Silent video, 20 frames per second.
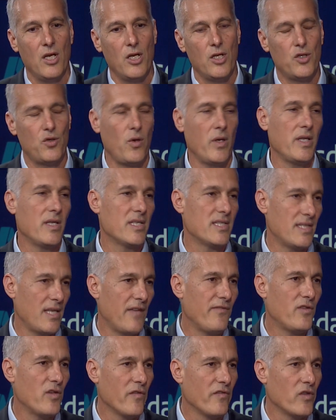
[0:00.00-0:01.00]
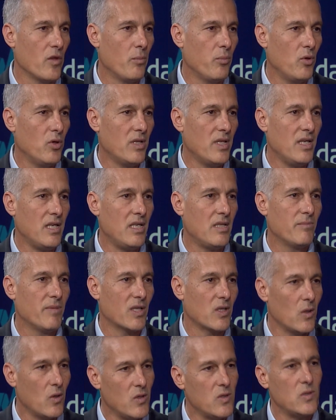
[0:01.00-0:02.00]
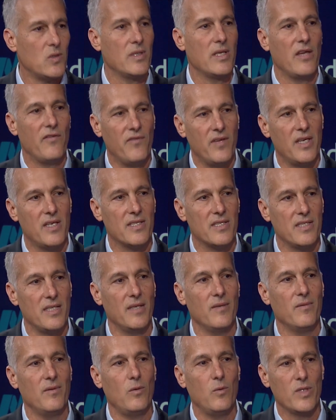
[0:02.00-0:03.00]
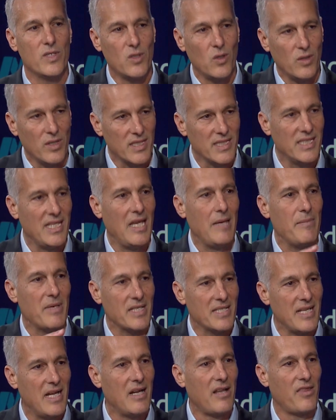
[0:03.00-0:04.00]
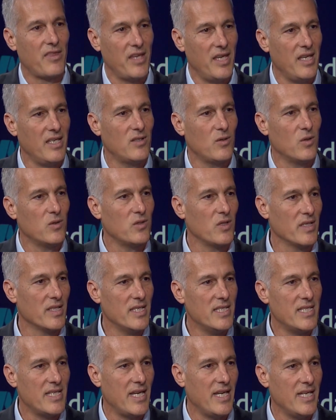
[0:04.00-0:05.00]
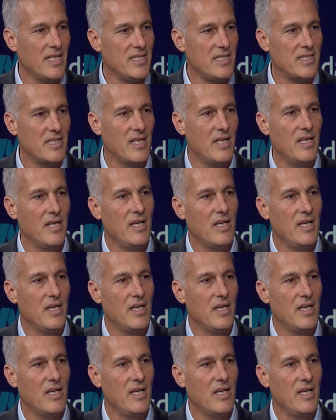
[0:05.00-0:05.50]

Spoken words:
showing the safety of the product, but also the efficacy. We saw the same exact thing also in this case.